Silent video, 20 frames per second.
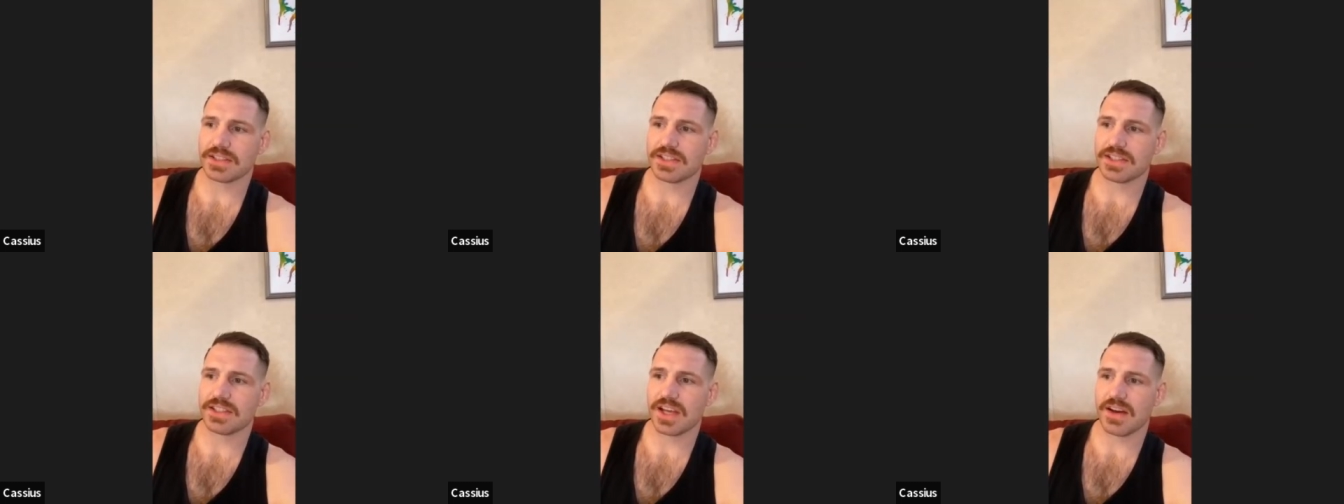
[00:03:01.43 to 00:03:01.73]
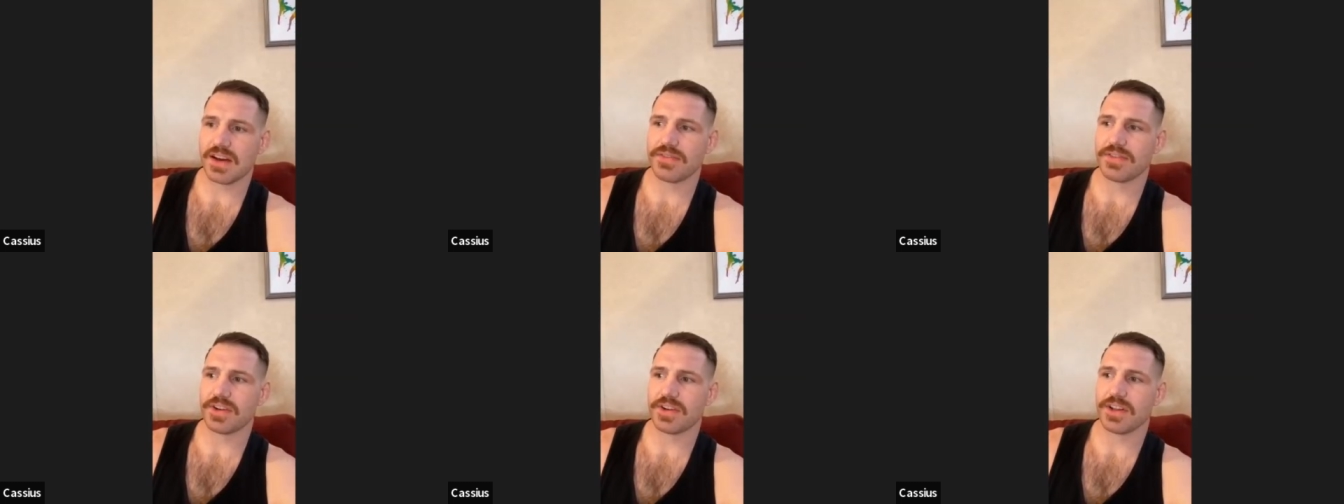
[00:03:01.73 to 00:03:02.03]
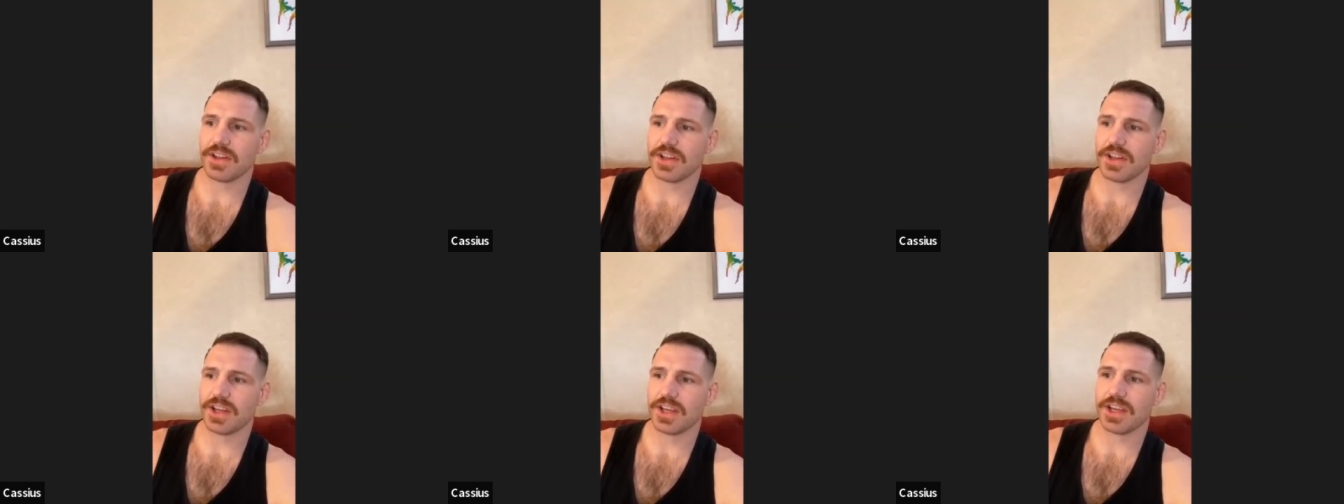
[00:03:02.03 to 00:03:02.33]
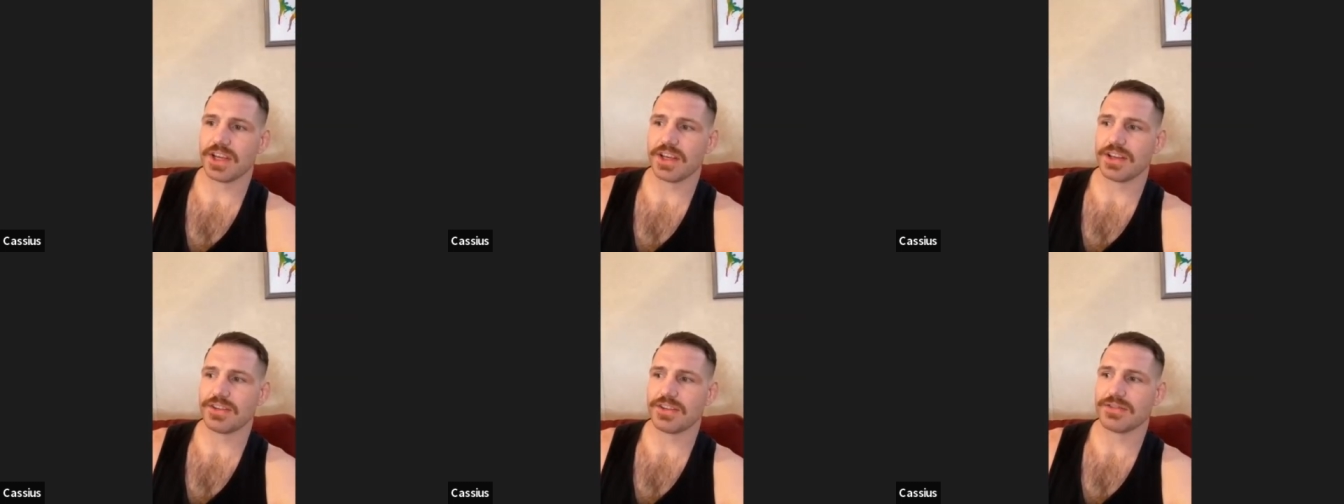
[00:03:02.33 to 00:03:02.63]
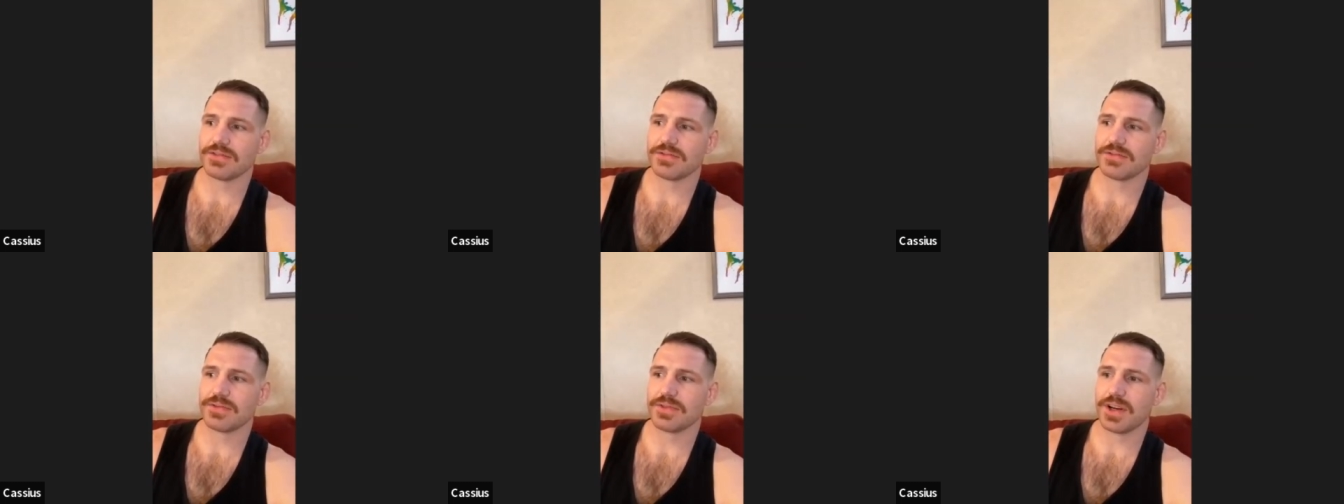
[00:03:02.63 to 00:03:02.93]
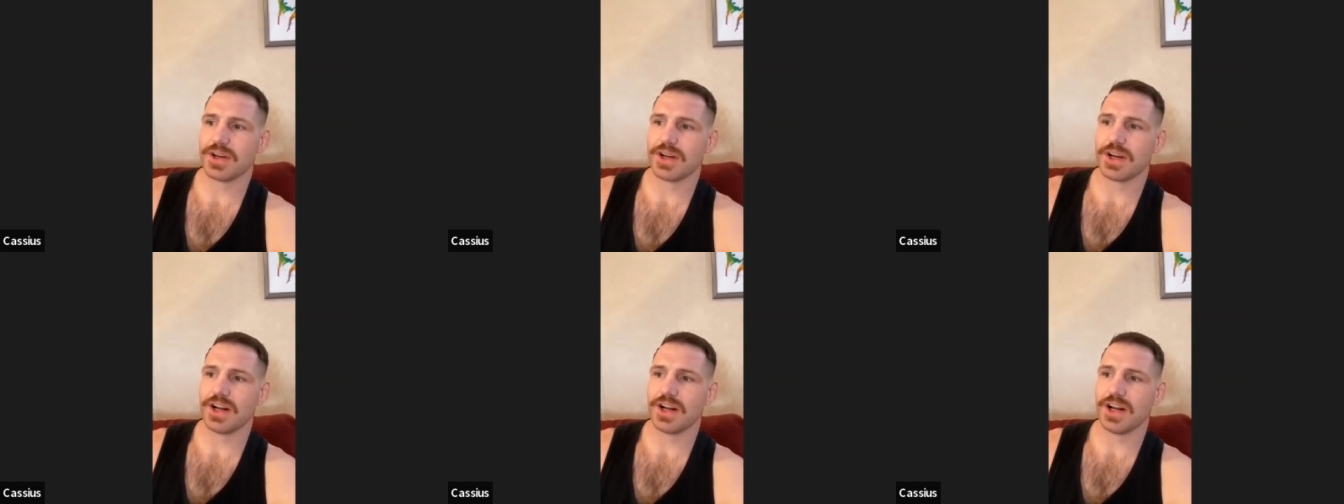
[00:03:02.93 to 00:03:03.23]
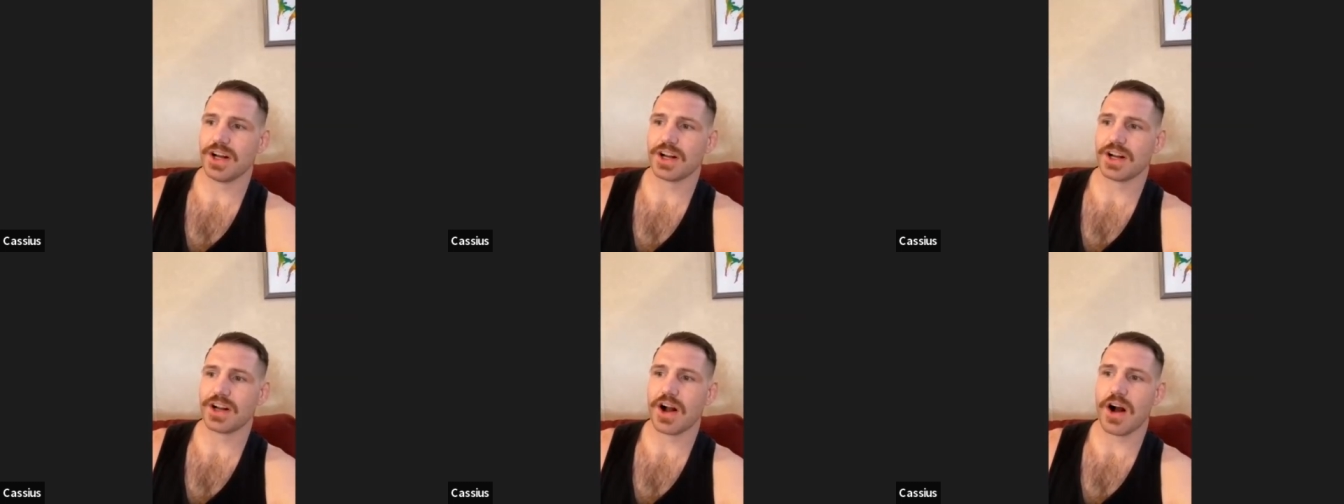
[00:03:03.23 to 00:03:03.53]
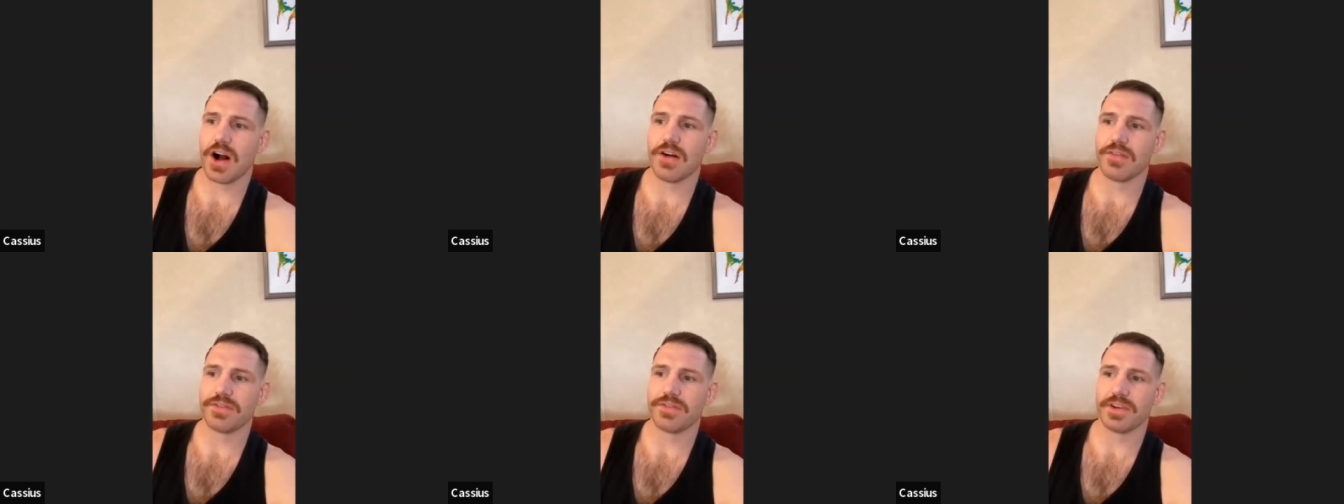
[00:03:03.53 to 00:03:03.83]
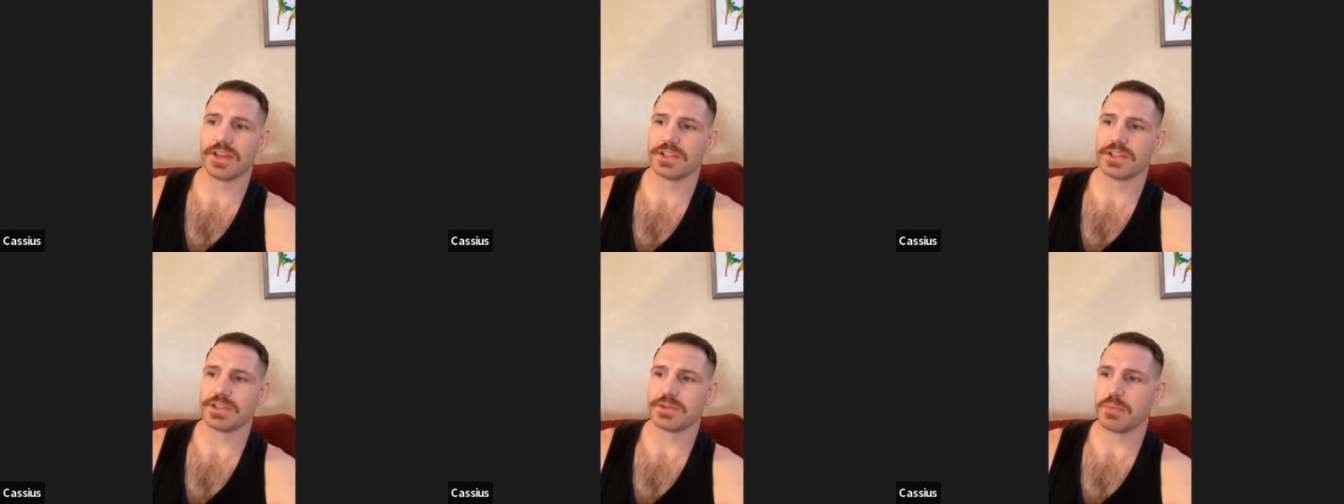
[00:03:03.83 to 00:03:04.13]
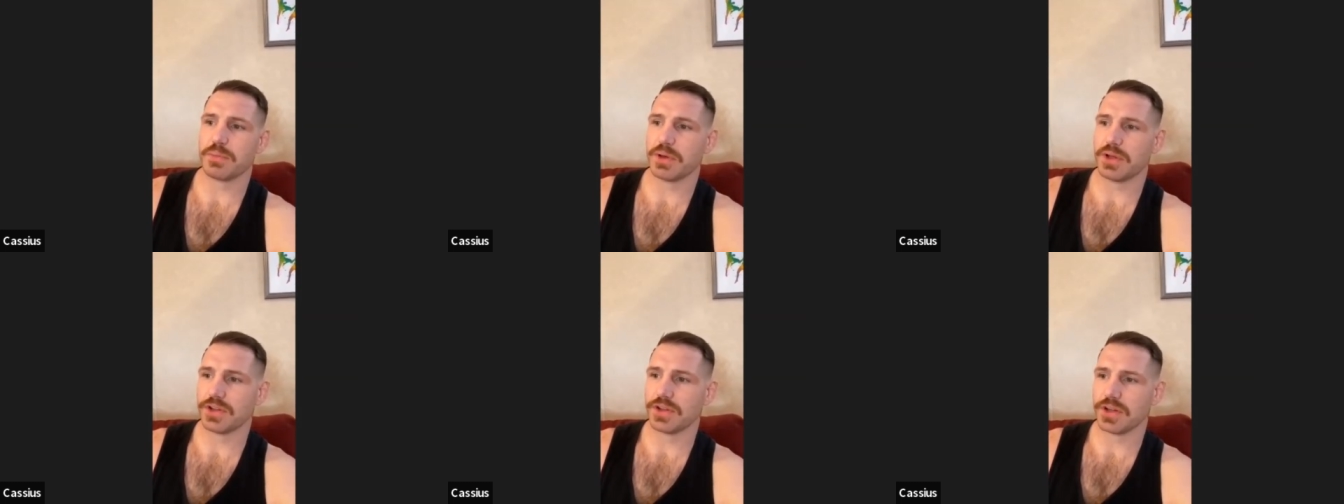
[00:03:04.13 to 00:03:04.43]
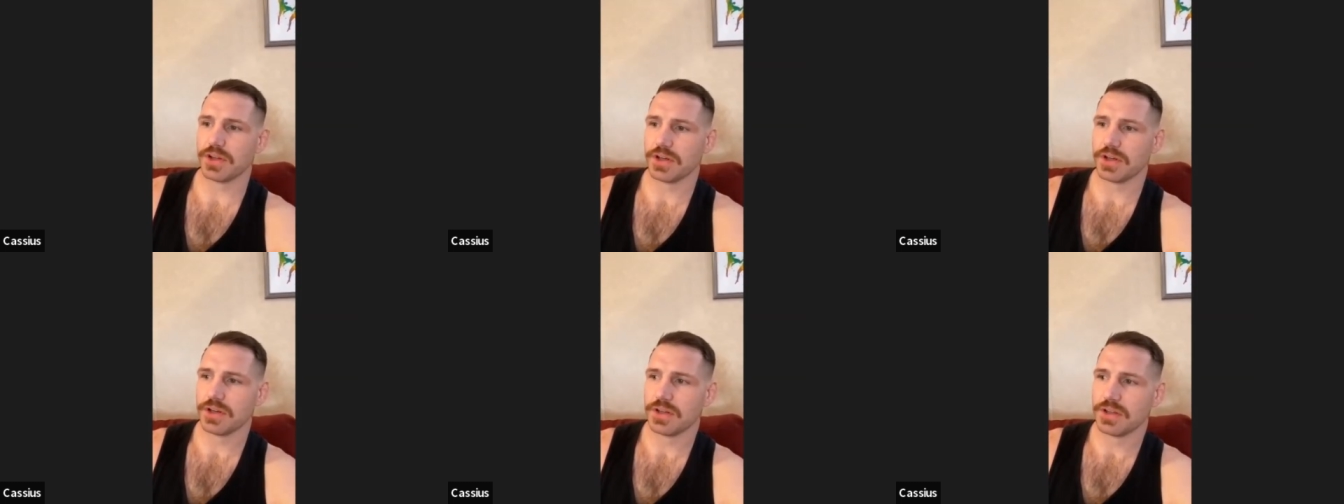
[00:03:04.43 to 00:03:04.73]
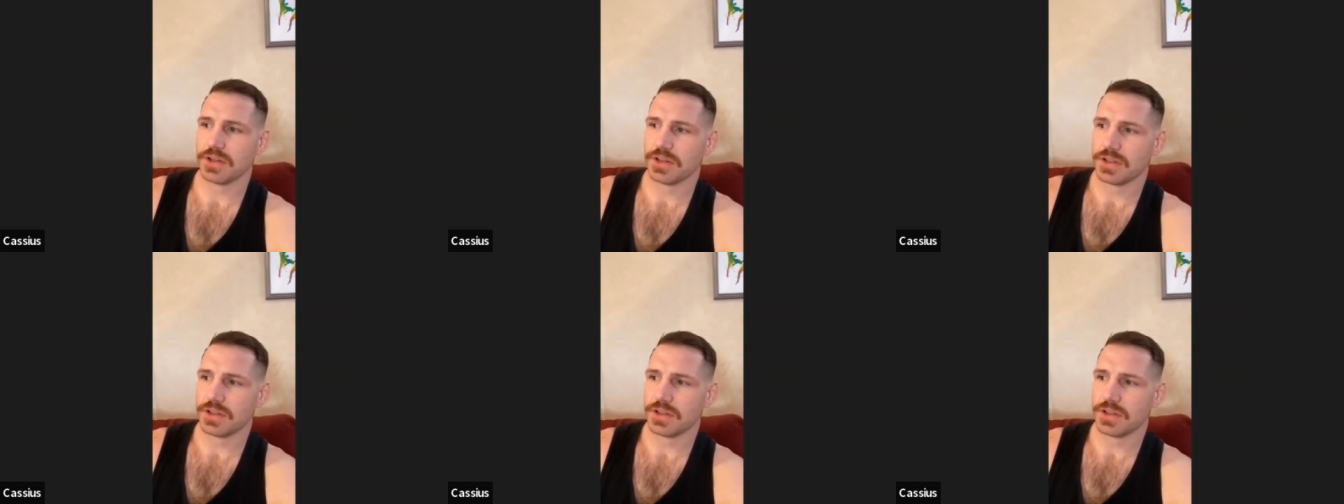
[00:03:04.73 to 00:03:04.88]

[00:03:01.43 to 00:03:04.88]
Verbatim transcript: definitely a, a confidence builder.